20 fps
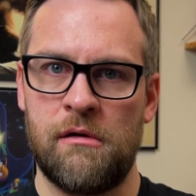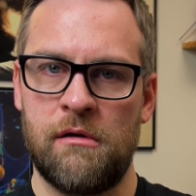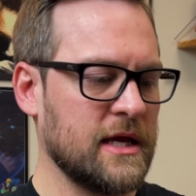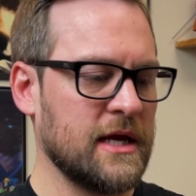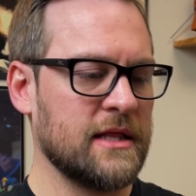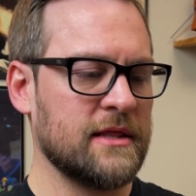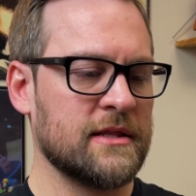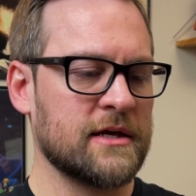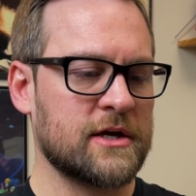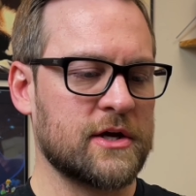
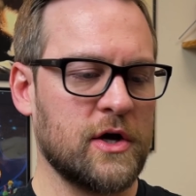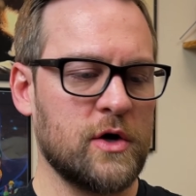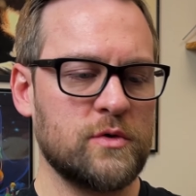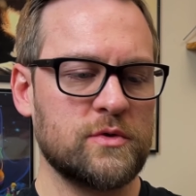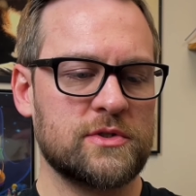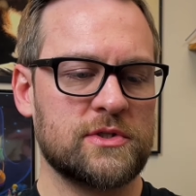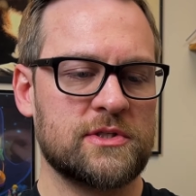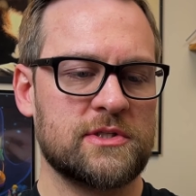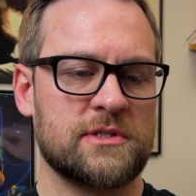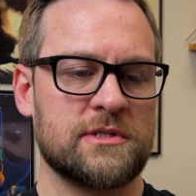And the
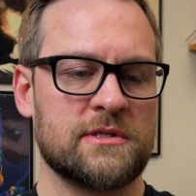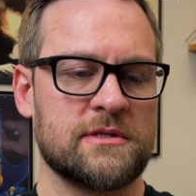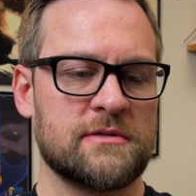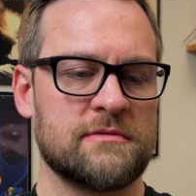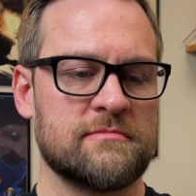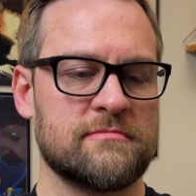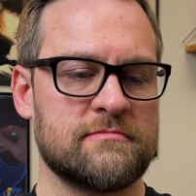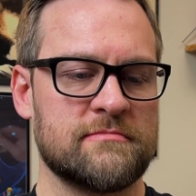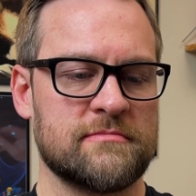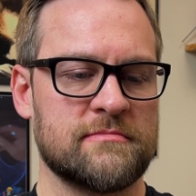coats
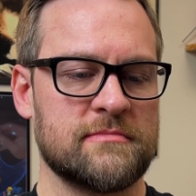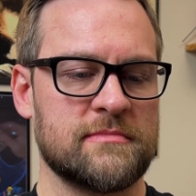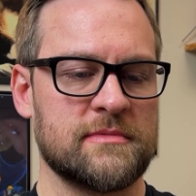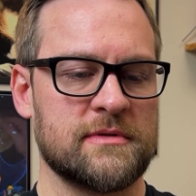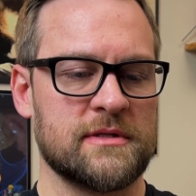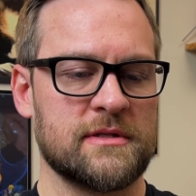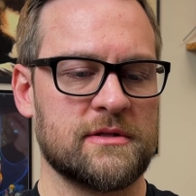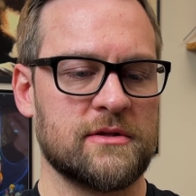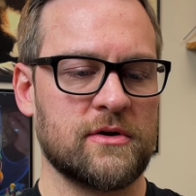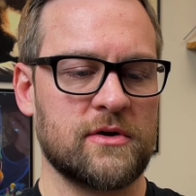
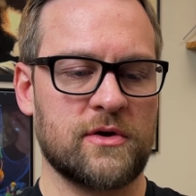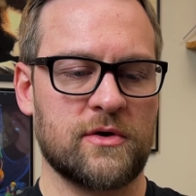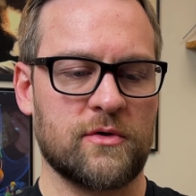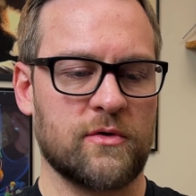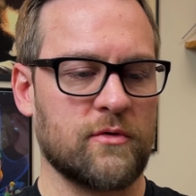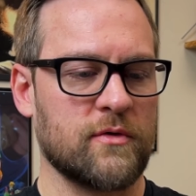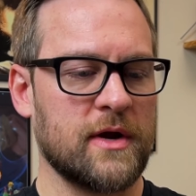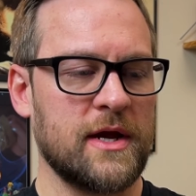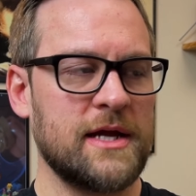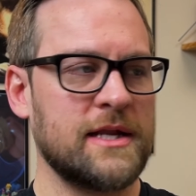look
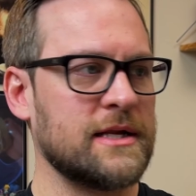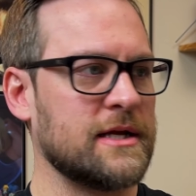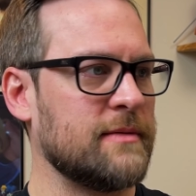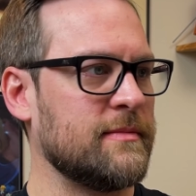great.